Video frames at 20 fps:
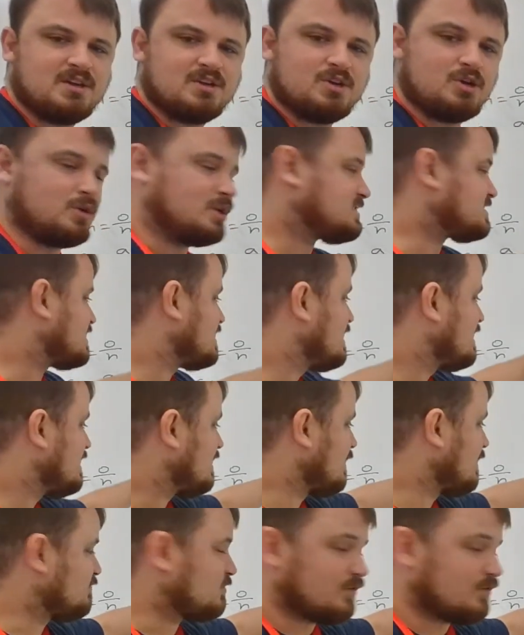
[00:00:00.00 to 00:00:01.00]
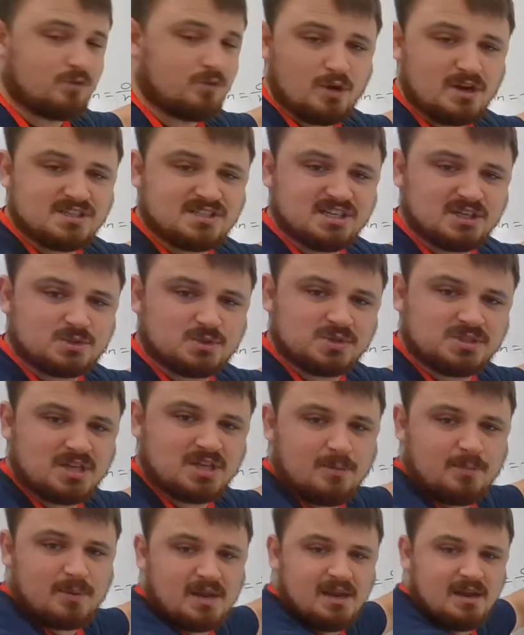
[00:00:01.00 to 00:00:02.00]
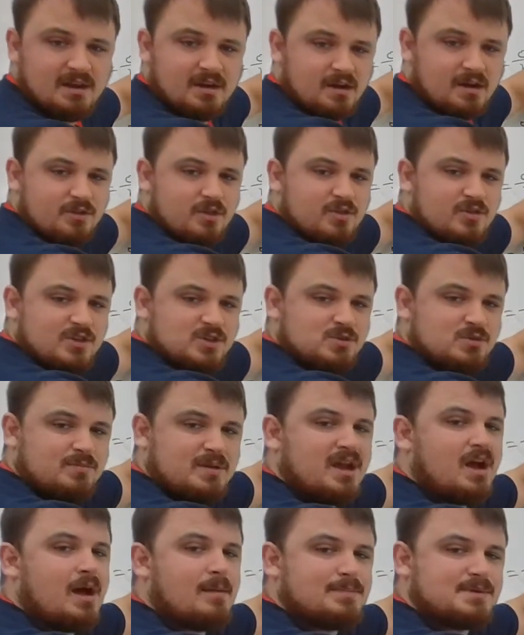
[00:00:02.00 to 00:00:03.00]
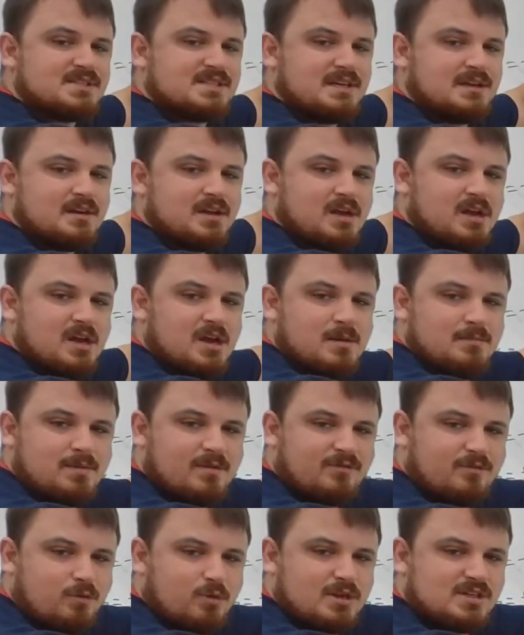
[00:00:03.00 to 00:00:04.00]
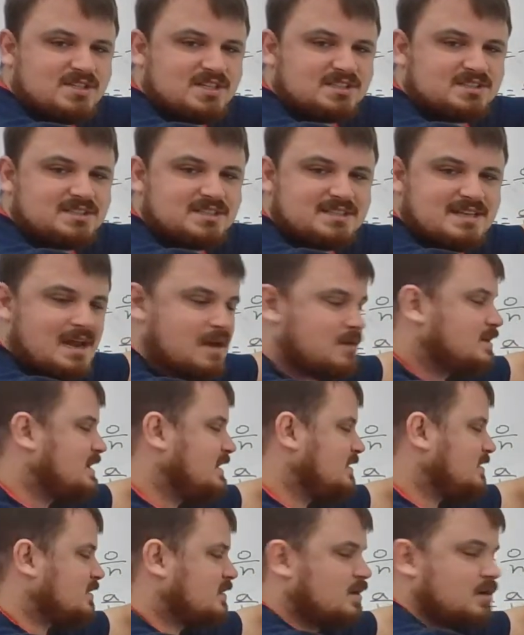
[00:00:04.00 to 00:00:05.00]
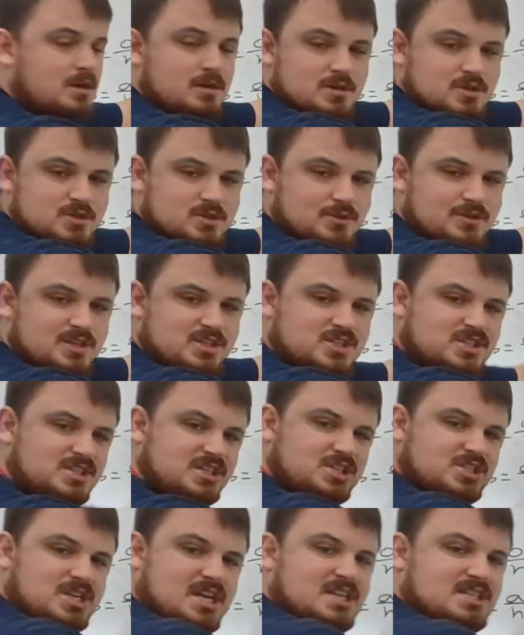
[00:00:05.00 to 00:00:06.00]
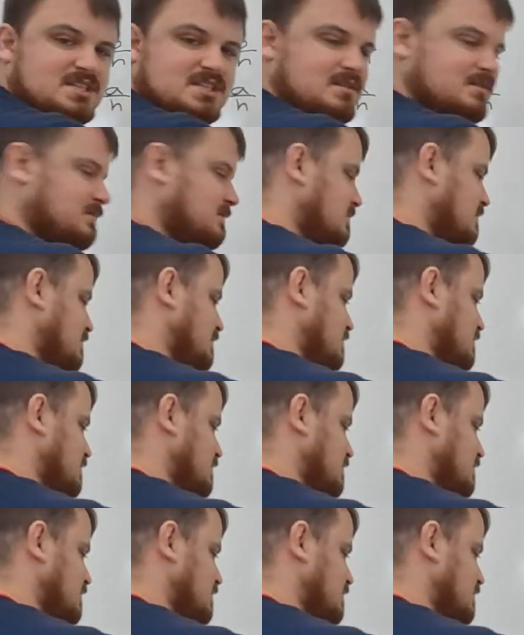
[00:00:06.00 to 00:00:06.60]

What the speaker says: Notice, if the 46 was up here, then this would be opposite. But 46 is down here, so this is adjacent.